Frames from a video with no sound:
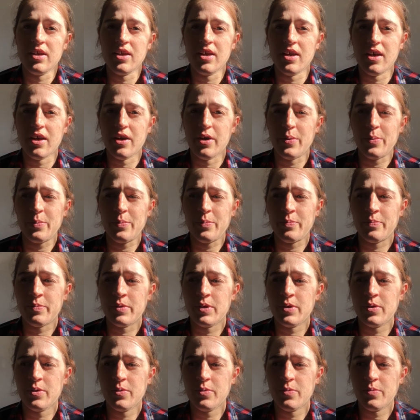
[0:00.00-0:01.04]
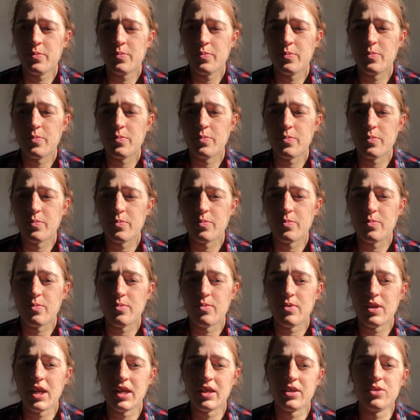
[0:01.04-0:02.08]
um,
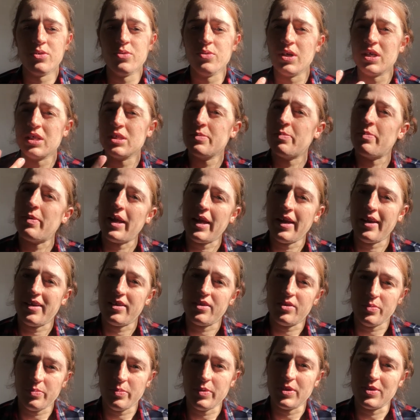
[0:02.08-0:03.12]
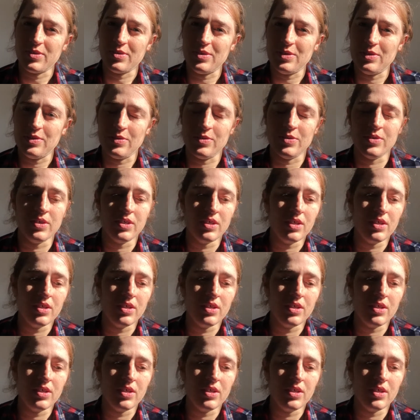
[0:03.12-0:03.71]
like to explain a topic to you.